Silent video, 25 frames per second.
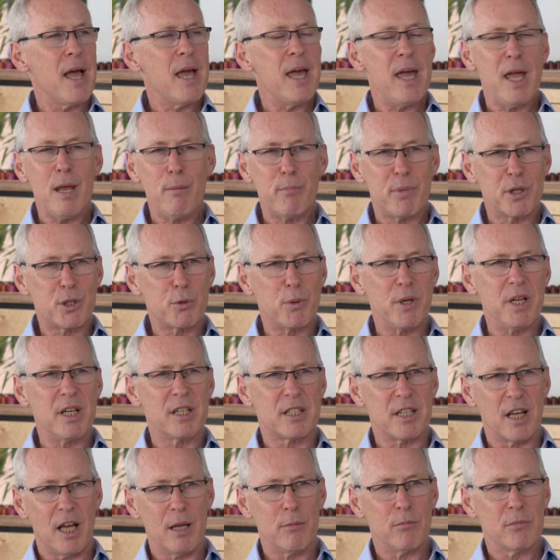In between
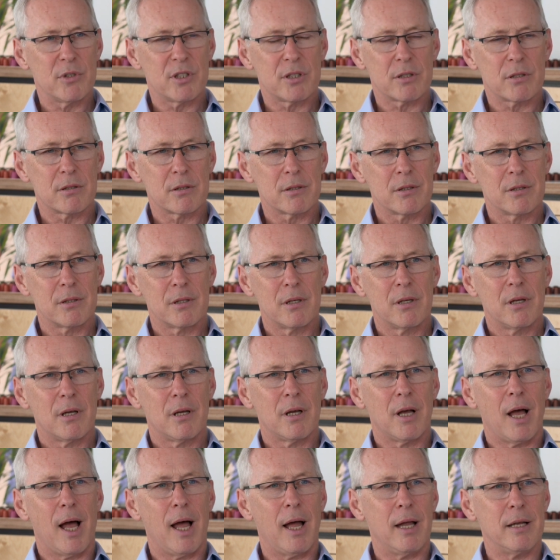times
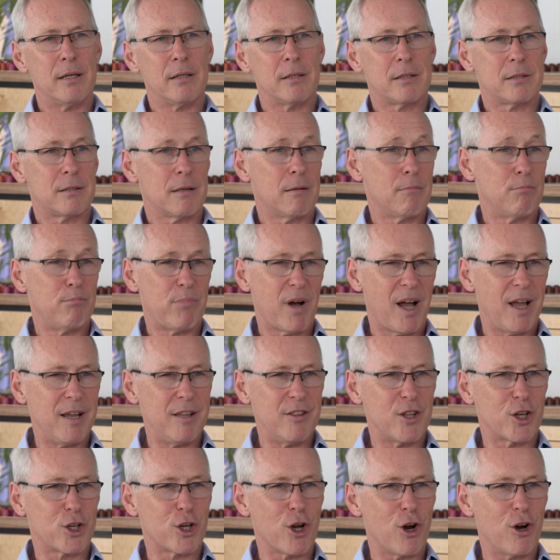and
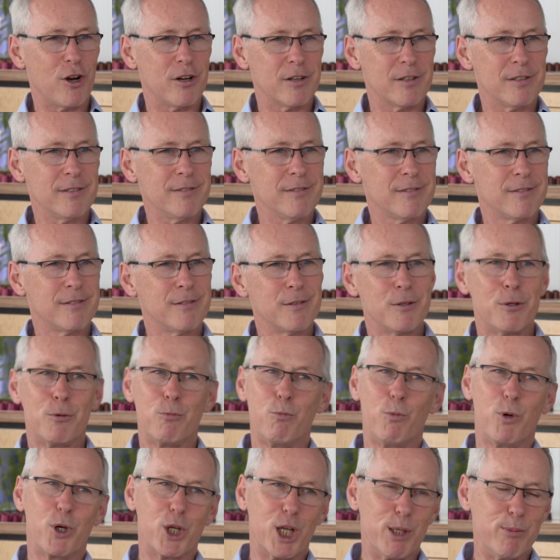behind the curtain,
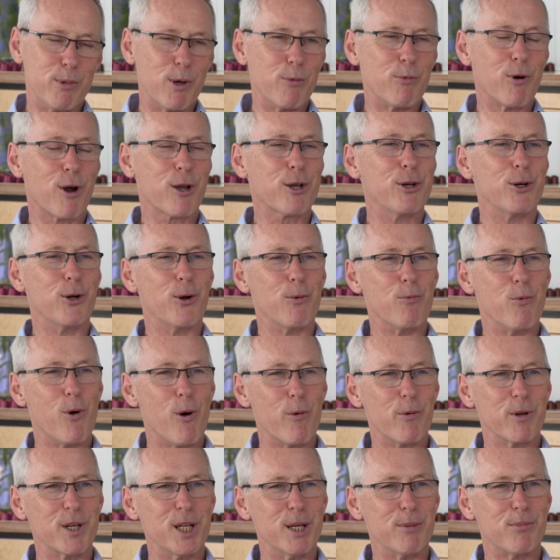we're going to be working on
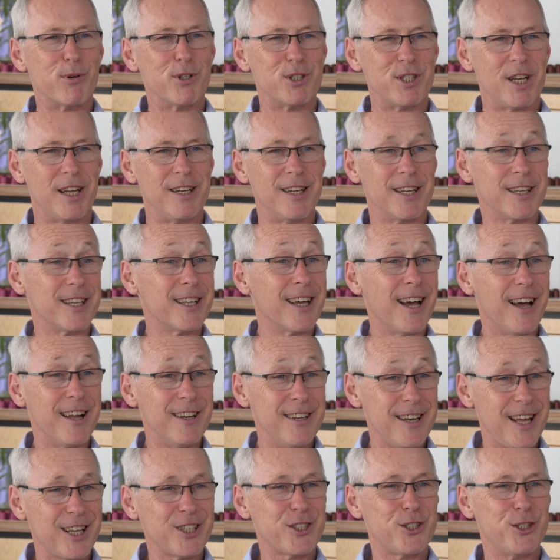what we're going to present in
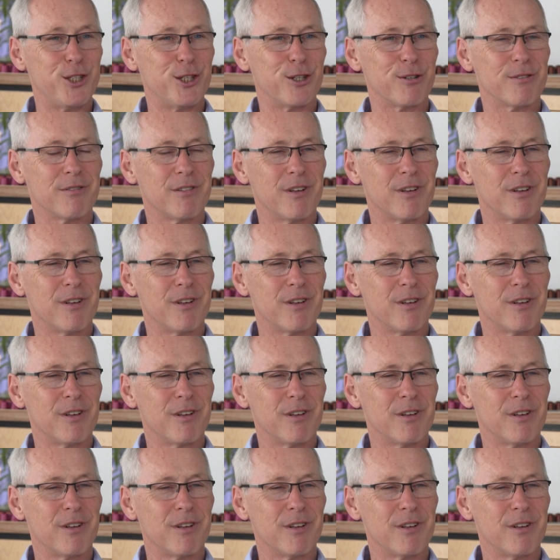Cannes next year.